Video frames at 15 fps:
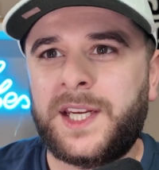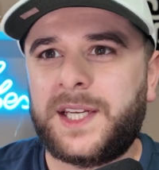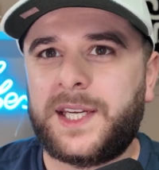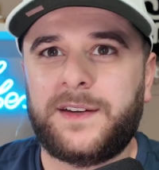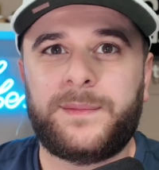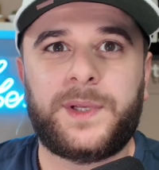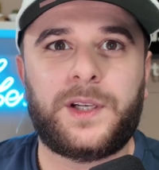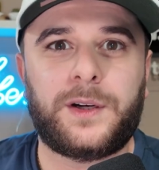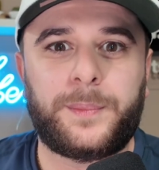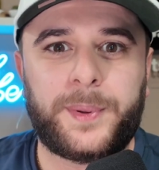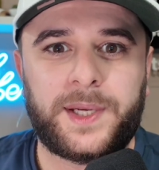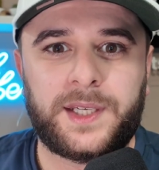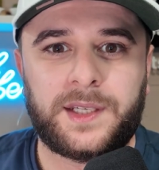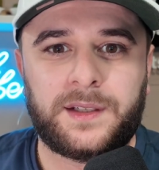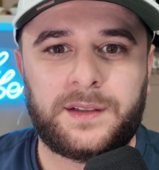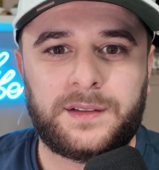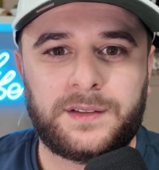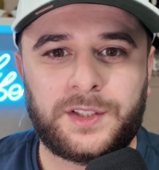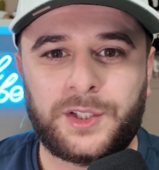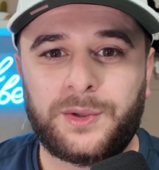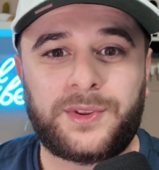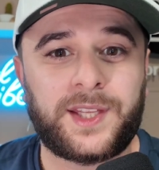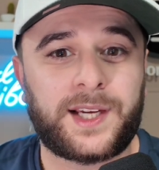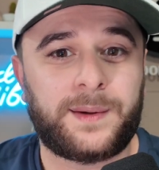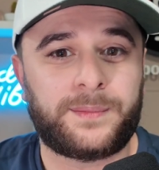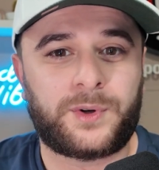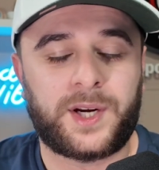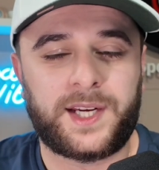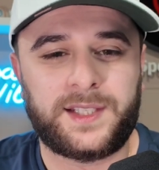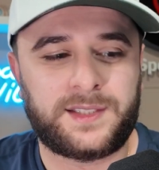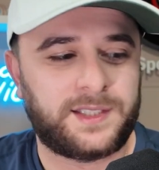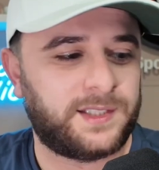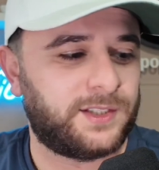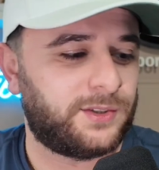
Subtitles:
Give me your opinion. Do you think I'm crazy?